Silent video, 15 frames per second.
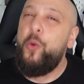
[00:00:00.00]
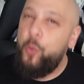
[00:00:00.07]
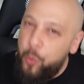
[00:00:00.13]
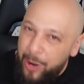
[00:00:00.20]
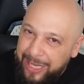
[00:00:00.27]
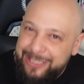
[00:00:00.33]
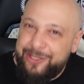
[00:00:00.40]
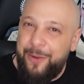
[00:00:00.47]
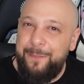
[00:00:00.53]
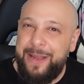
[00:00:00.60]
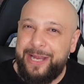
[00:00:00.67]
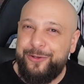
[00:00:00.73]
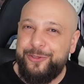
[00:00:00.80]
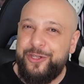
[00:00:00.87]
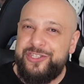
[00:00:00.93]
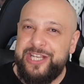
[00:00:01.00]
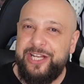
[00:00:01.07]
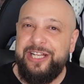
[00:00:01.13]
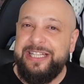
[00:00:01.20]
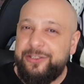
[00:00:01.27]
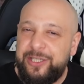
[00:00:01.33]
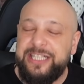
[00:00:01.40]
Welcome back on the
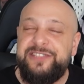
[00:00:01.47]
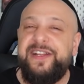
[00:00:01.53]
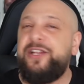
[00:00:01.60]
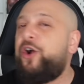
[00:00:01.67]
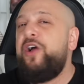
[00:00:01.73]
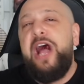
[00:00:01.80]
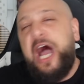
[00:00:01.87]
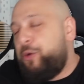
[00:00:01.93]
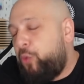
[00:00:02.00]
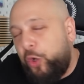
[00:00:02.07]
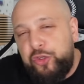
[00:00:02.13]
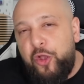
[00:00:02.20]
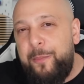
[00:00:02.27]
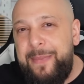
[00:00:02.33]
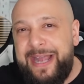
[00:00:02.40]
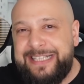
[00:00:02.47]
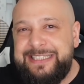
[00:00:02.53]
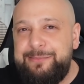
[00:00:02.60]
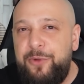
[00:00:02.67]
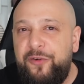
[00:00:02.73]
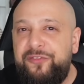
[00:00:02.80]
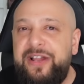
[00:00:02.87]
channel. In today's video, I want a
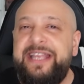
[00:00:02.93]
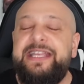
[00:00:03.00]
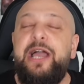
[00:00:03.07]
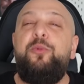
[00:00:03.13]
maximum of like. I